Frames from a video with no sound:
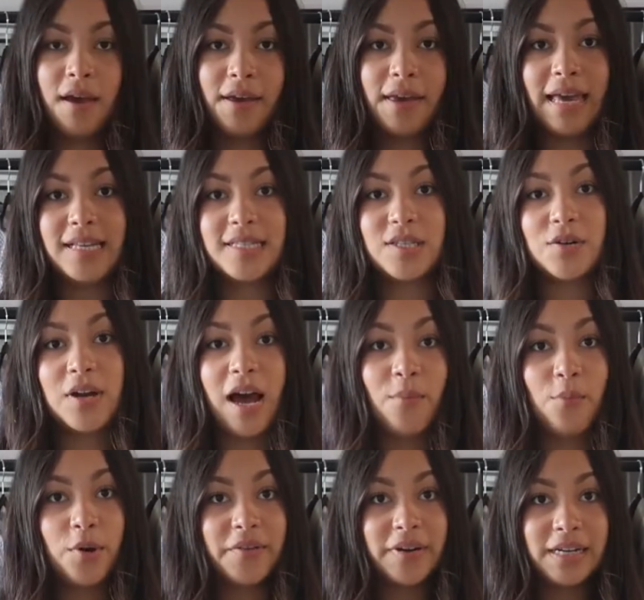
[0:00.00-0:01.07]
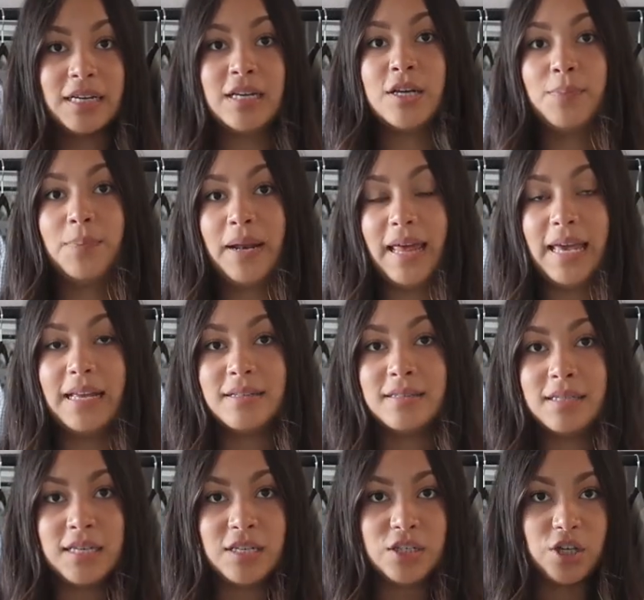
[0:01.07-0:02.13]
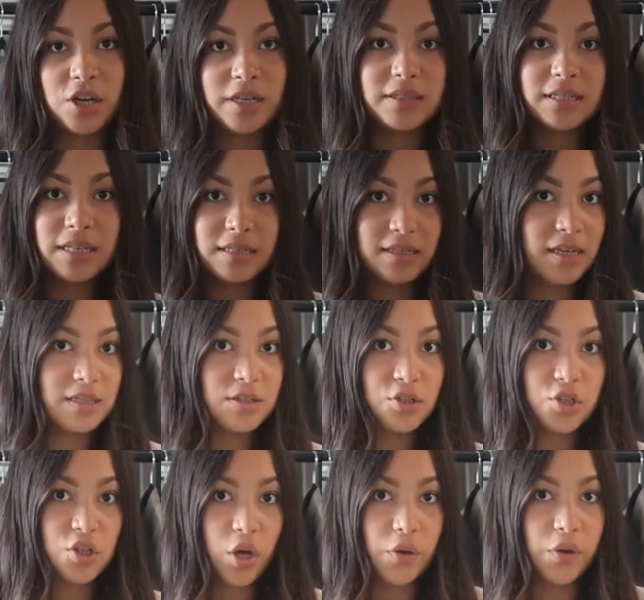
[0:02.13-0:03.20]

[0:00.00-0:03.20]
Okay, so now I'm wearing a plain t-shirt. It's easier to show